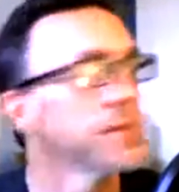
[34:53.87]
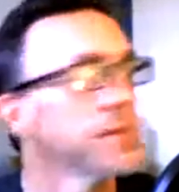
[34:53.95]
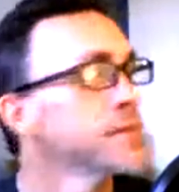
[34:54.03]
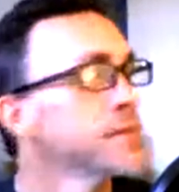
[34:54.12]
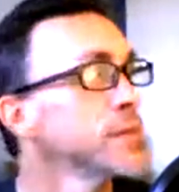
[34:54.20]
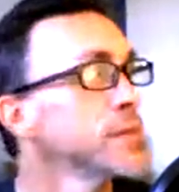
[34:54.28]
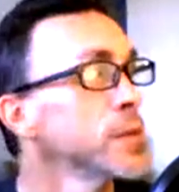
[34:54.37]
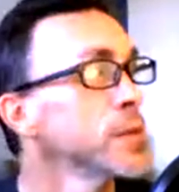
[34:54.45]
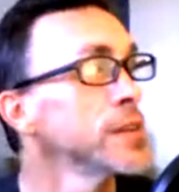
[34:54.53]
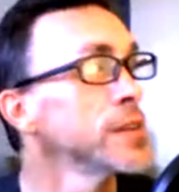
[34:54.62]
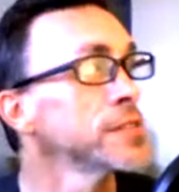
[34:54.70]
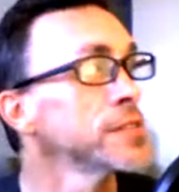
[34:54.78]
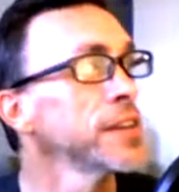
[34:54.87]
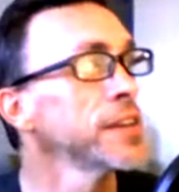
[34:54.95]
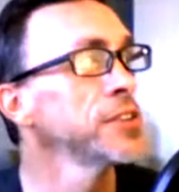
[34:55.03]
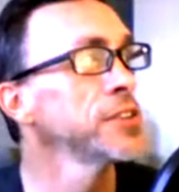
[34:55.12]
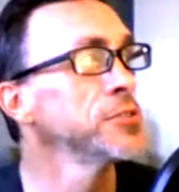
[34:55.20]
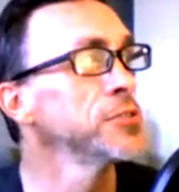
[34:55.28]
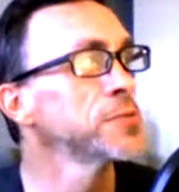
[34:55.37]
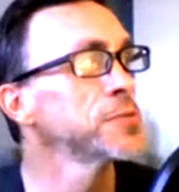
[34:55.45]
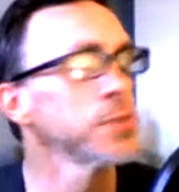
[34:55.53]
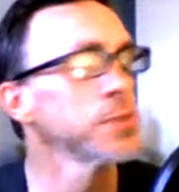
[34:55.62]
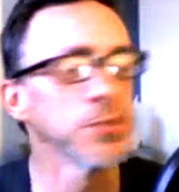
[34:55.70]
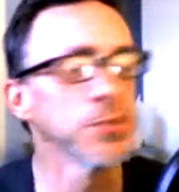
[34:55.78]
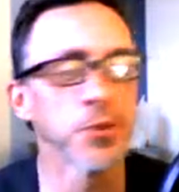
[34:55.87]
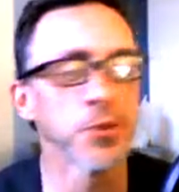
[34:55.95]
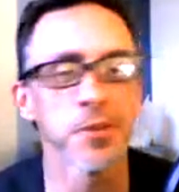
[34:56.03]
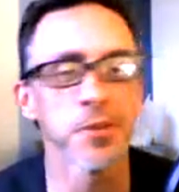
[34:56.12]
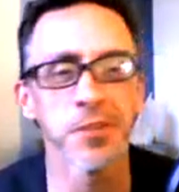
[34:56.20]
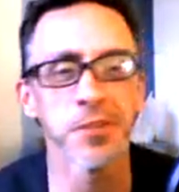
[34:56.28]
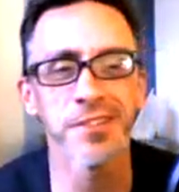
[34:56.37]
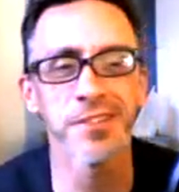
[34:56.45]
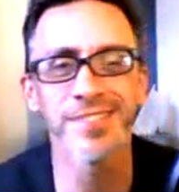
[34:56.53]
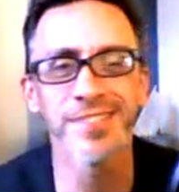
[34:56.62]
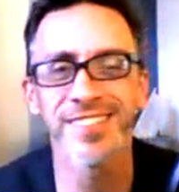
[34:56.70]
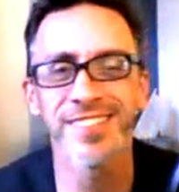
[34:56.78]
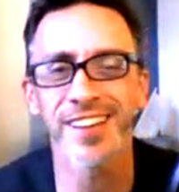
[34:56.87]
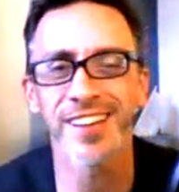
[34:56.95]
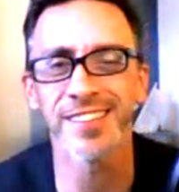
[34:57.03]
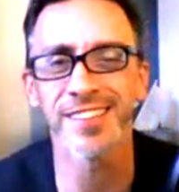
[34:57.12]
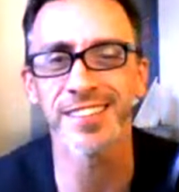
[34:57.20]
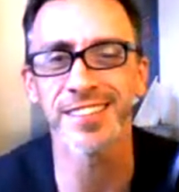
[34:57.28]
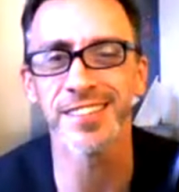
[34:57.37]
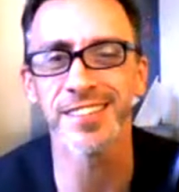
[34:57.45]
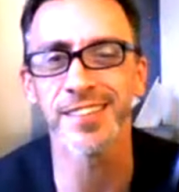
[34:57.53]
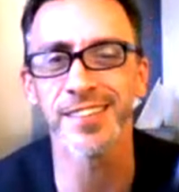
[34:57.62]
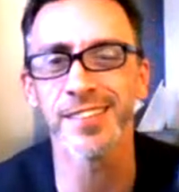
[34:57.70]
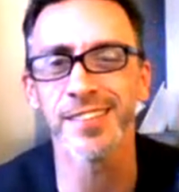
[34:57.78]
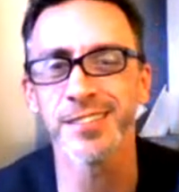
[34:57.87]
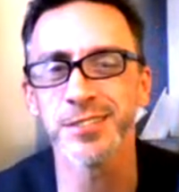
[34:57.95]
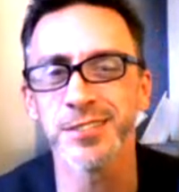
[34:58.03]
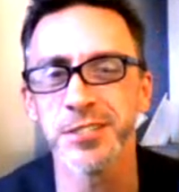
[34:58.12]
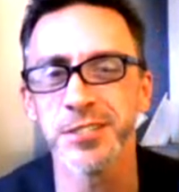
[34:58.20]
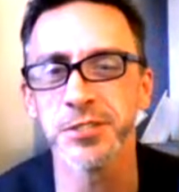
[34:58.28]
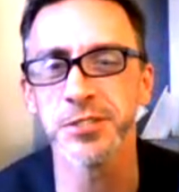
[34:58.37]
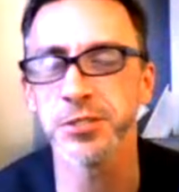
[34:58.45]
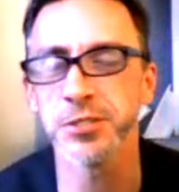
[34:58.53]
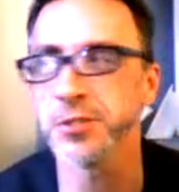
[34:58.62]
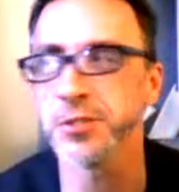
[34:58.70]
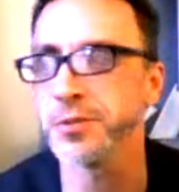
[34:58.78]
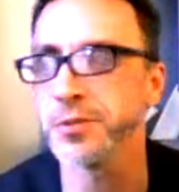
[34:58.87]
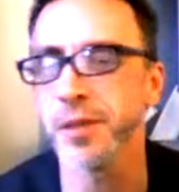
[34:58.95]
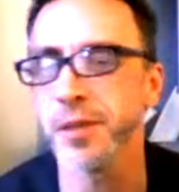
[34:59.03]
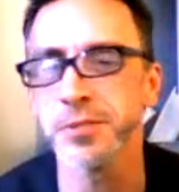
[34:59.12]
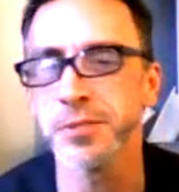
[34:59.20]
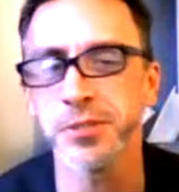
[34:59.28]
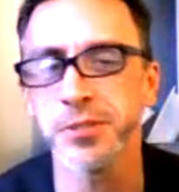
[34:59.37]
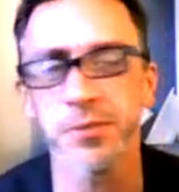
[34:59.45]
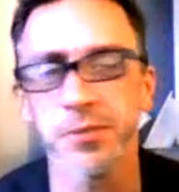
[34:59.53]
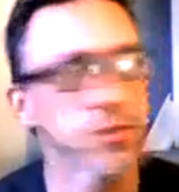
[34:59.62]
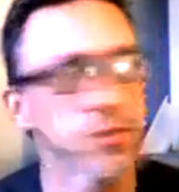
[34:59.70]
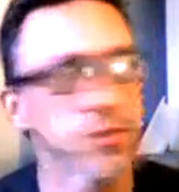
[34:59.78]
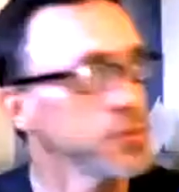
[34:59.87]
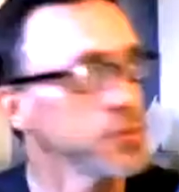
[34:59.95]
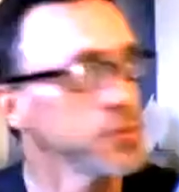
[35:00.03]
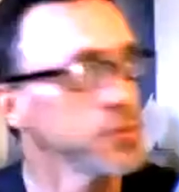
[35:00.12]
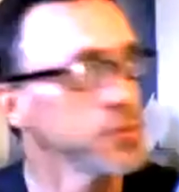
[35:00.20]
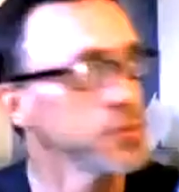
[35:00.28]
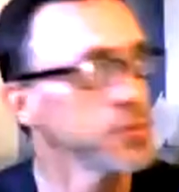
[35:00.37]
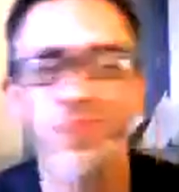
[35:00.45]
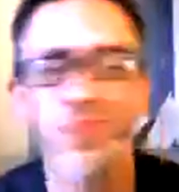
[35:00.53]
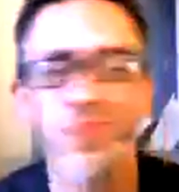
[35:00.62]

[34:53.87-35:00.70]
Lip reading: Well, thank you for joining me on the season 2, episode 2